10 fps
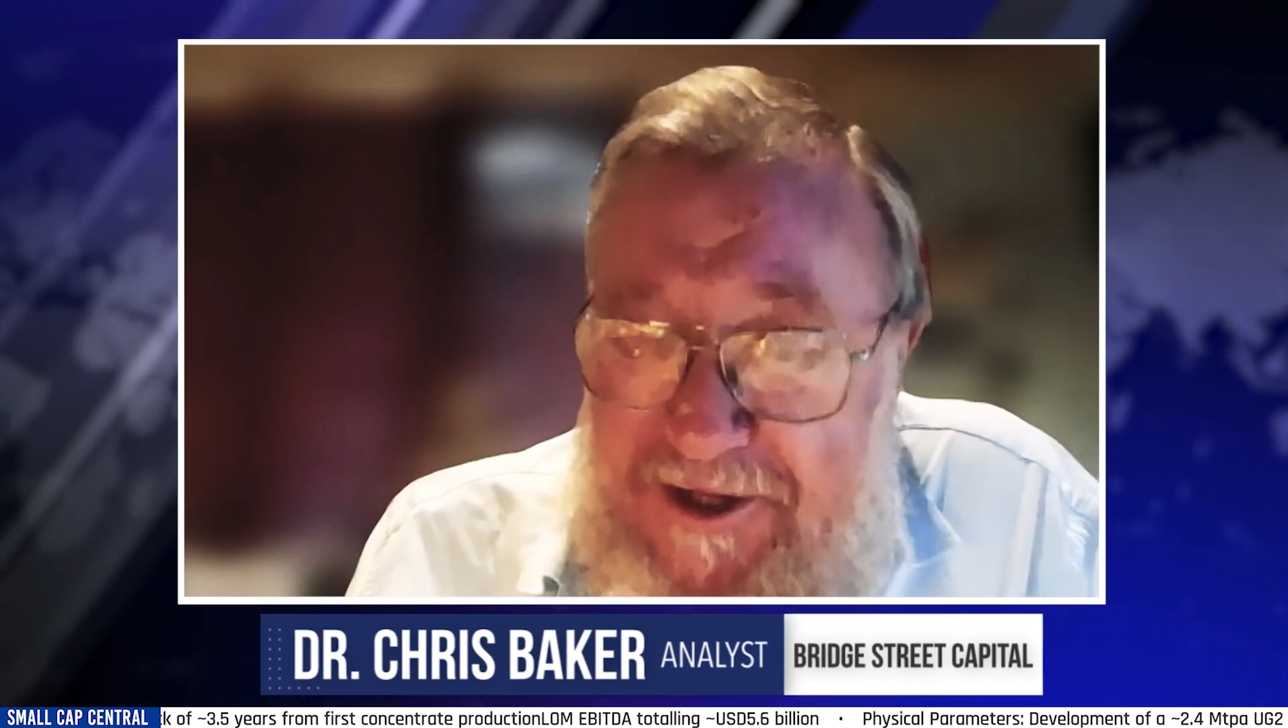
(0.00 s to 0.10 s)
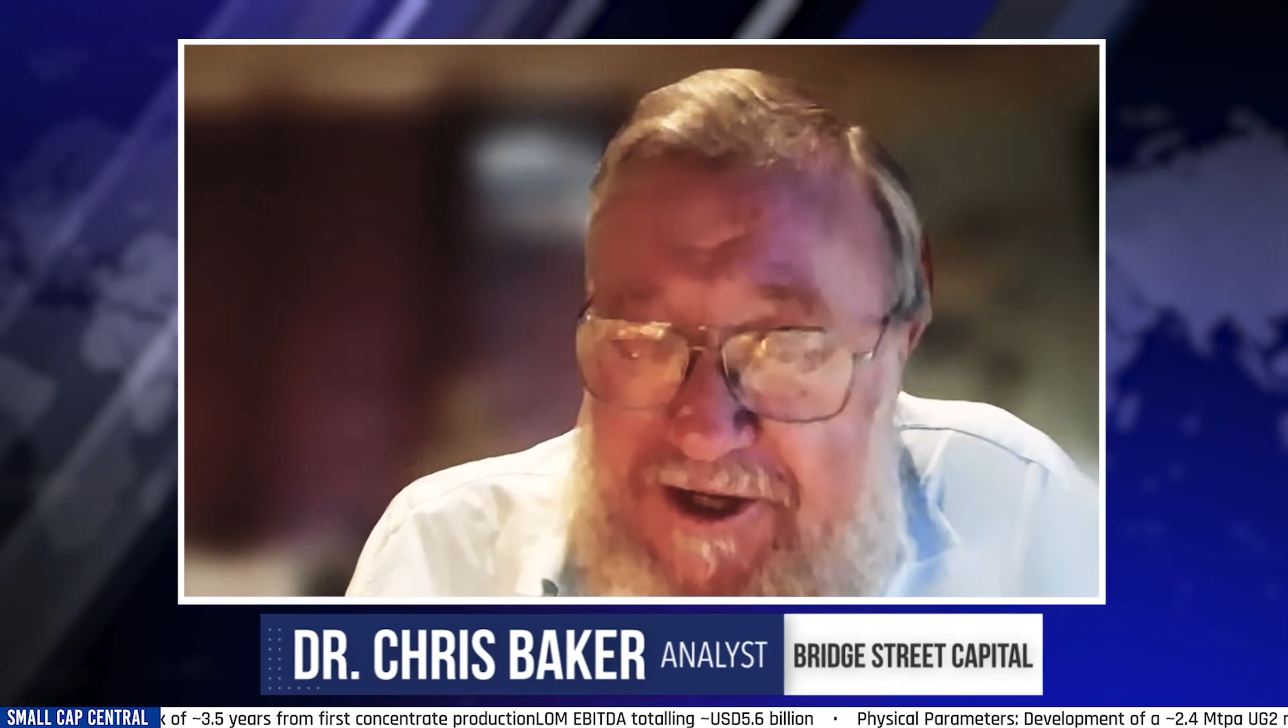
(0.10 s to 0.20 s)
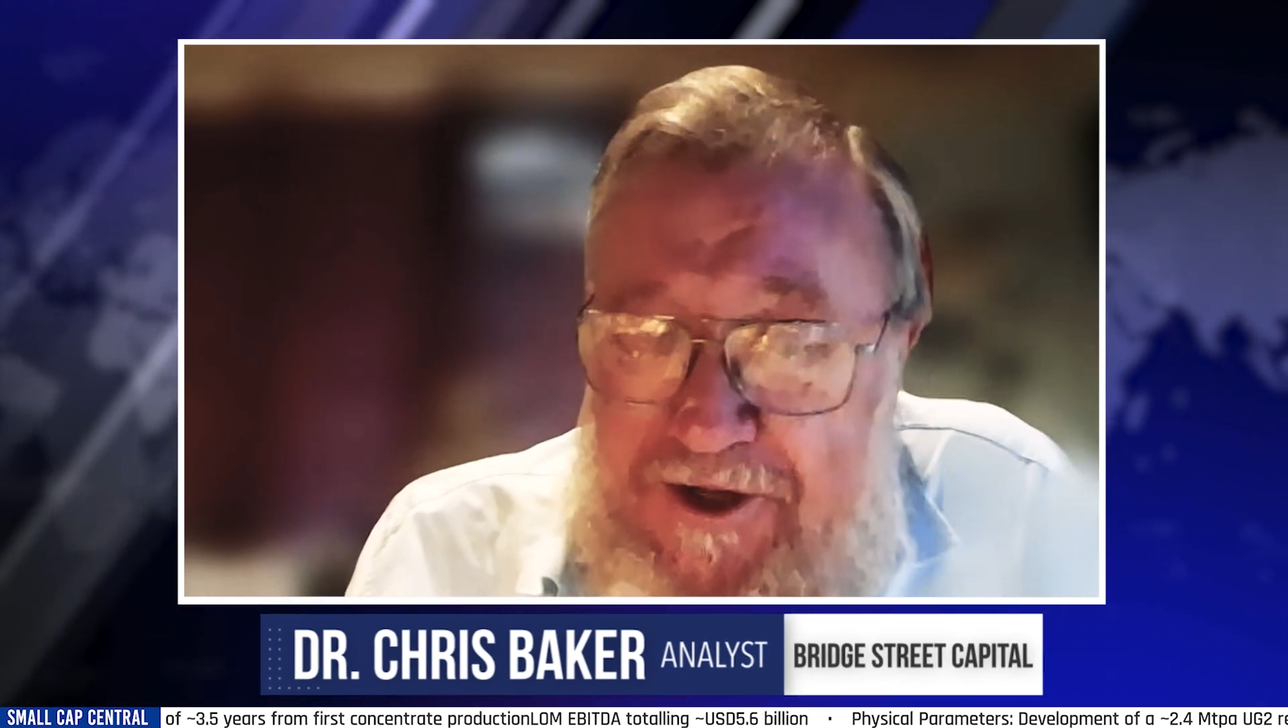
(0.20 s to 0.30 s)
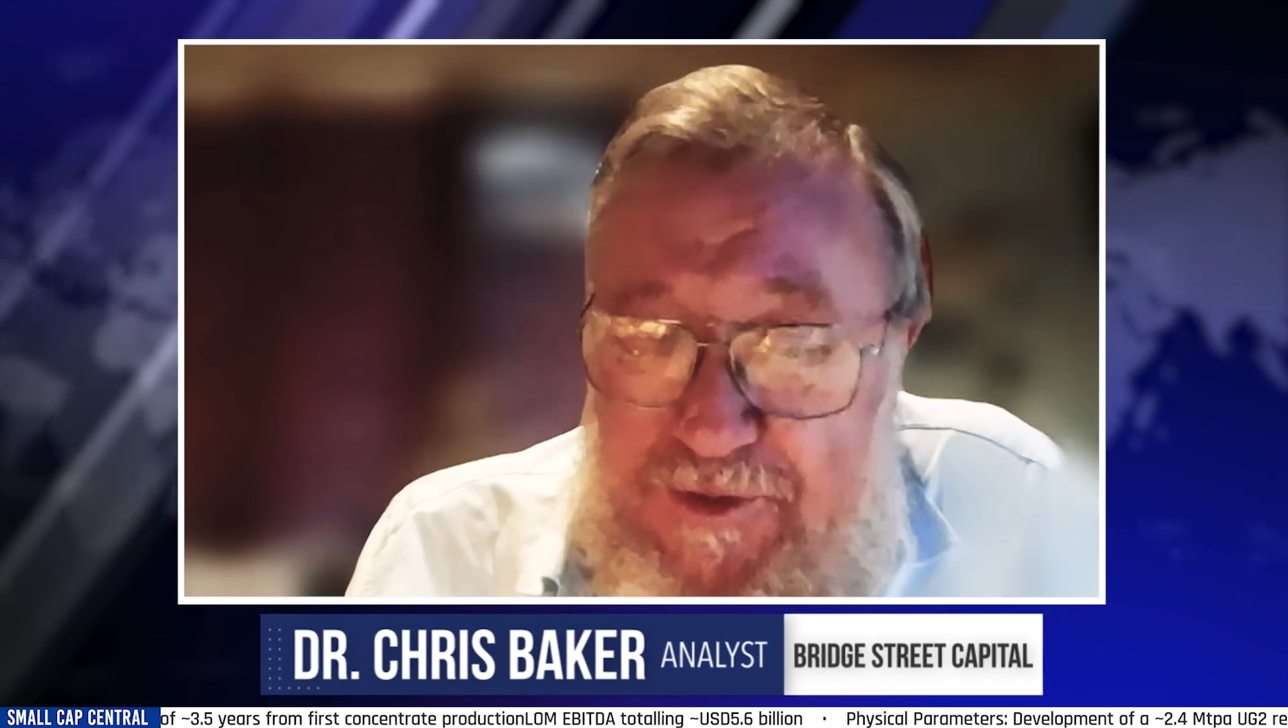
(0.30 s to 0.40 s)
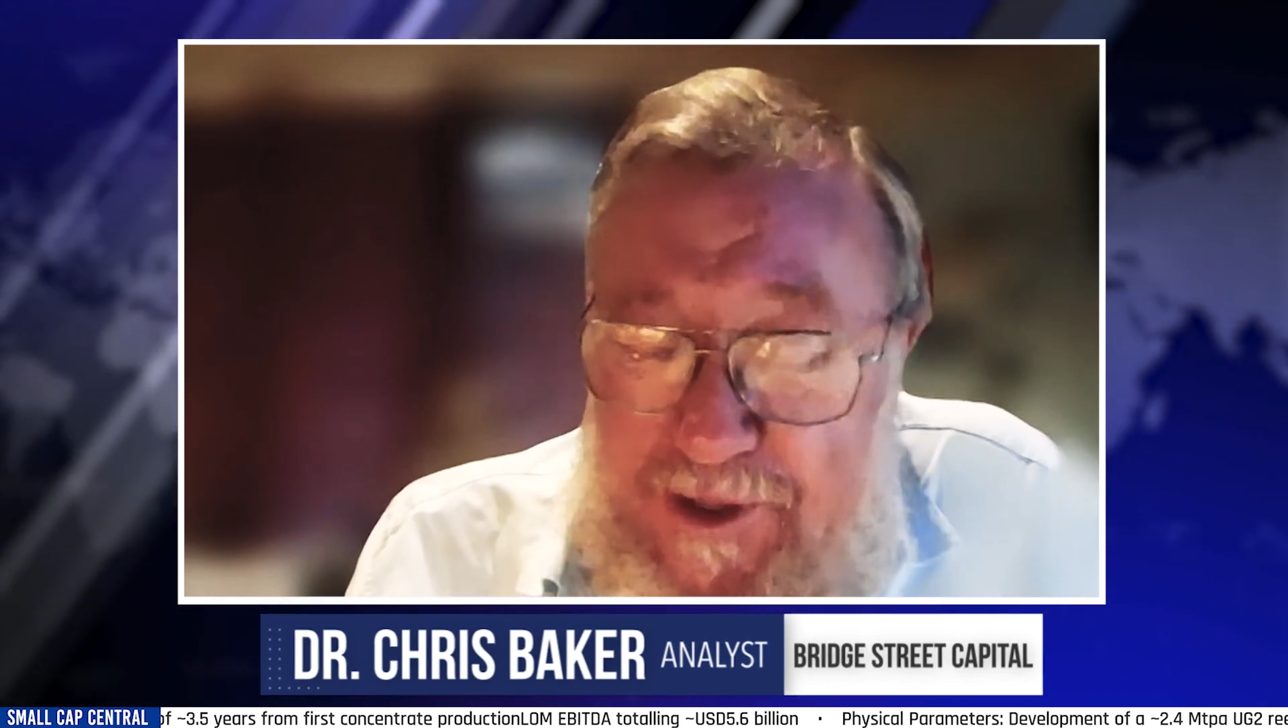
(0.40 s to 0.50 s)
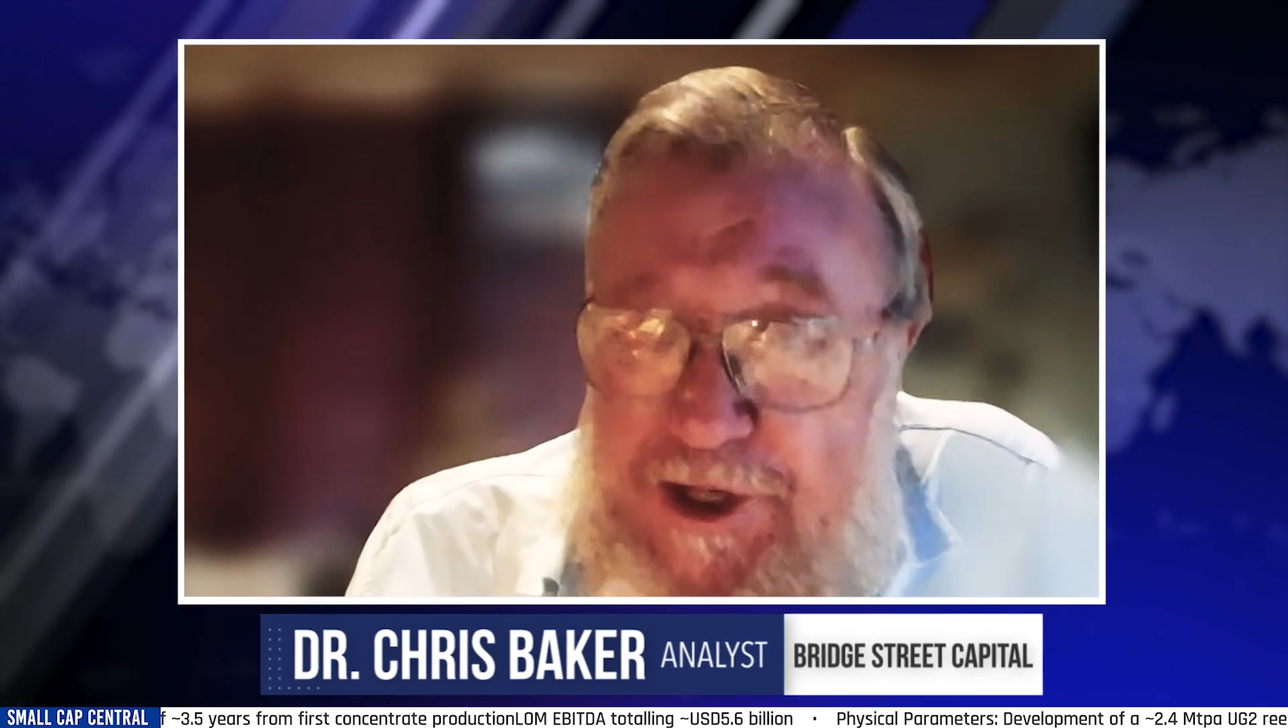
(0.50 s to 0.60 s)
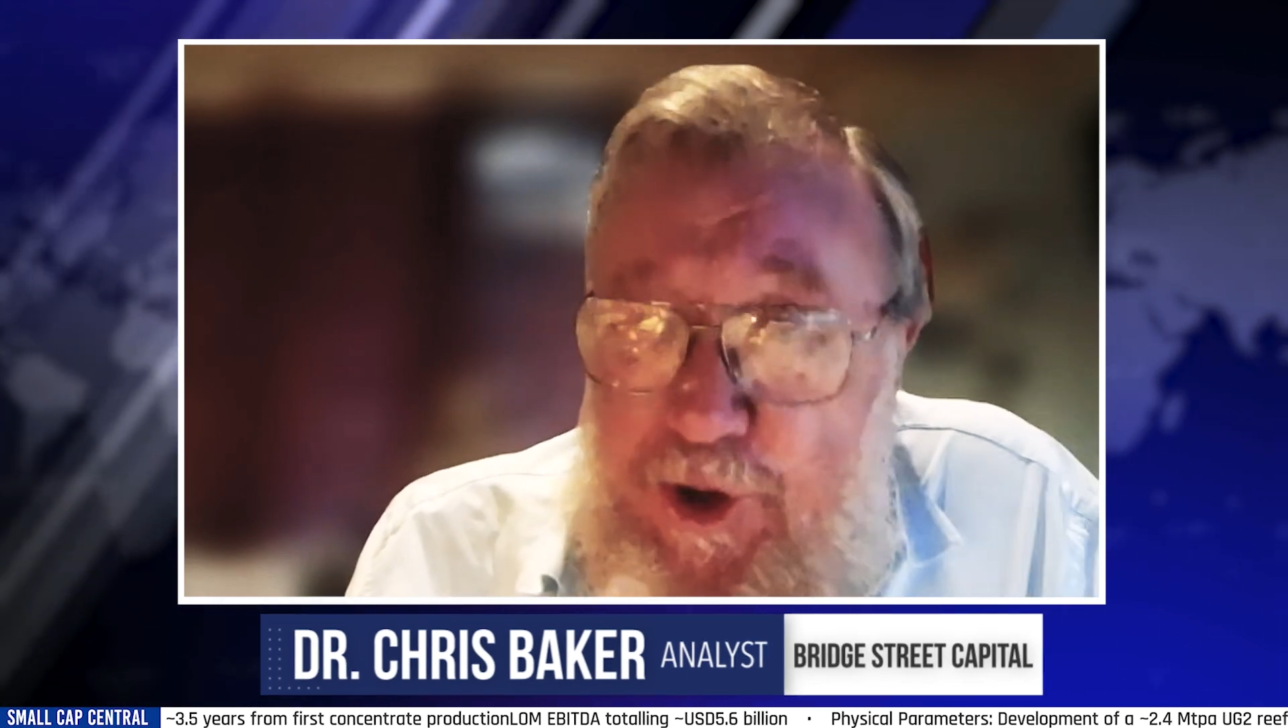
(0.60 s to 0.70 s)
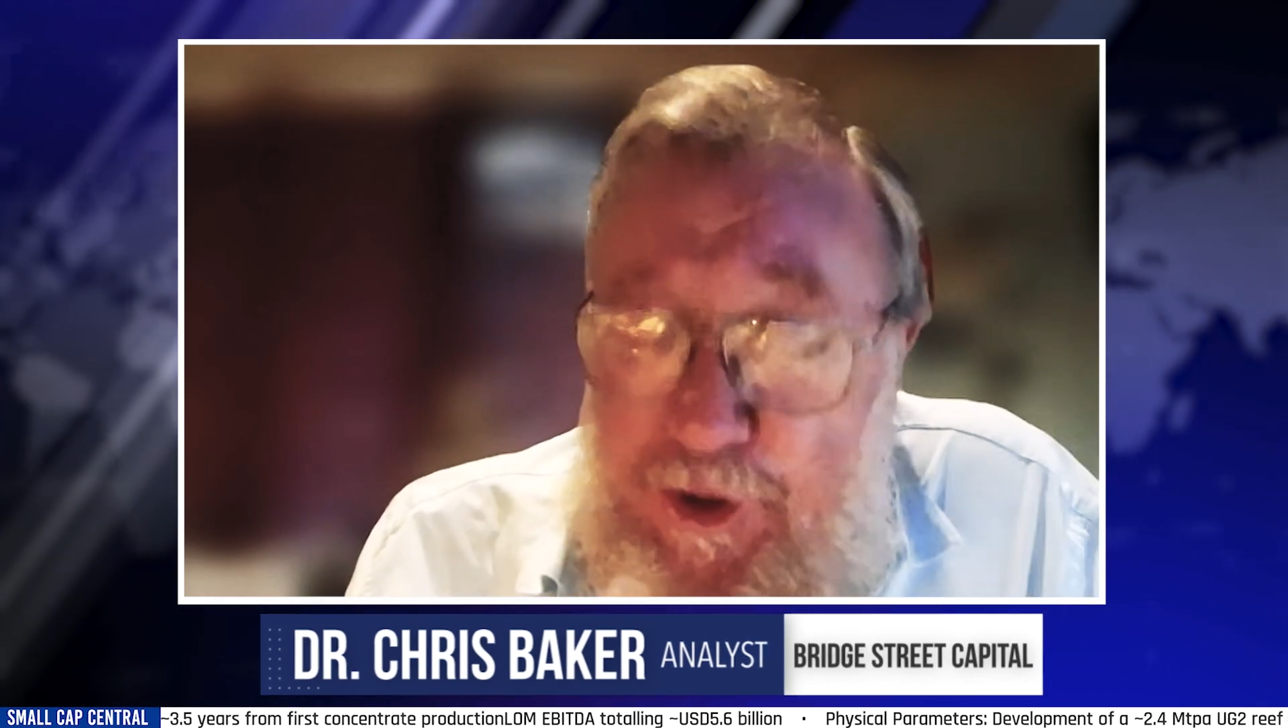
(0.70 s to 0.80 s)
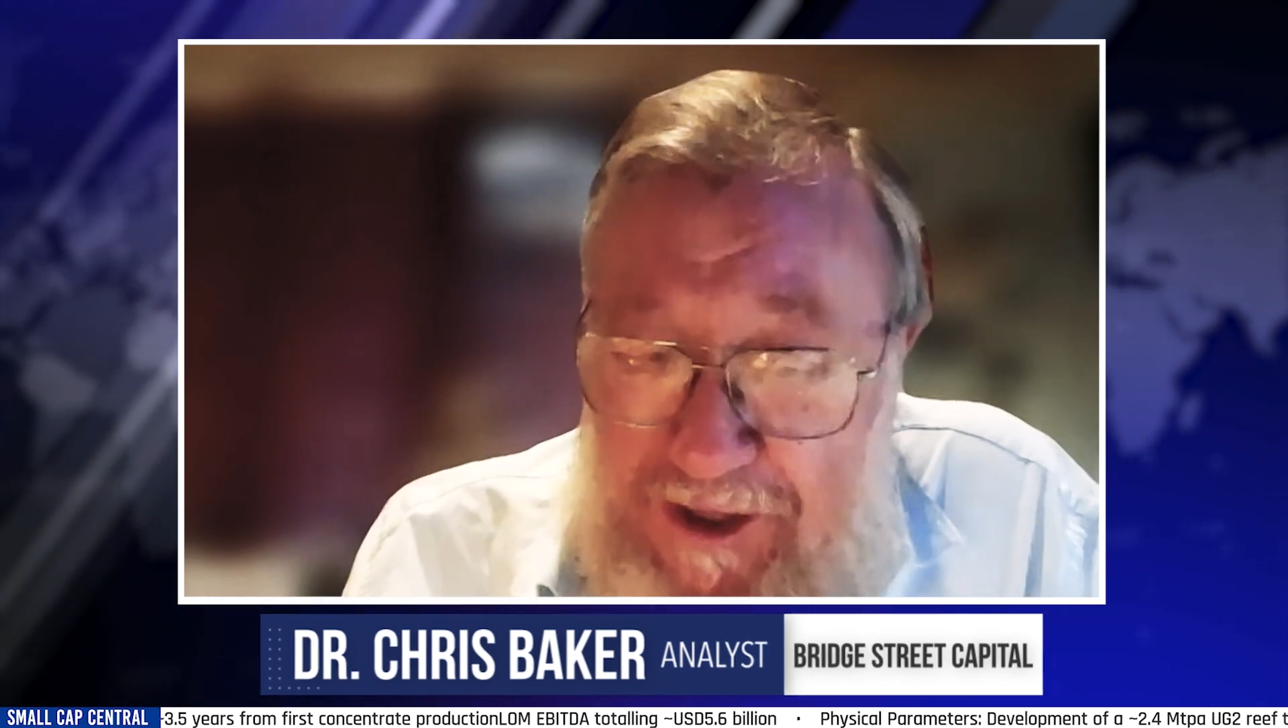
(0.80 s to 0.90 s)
industry not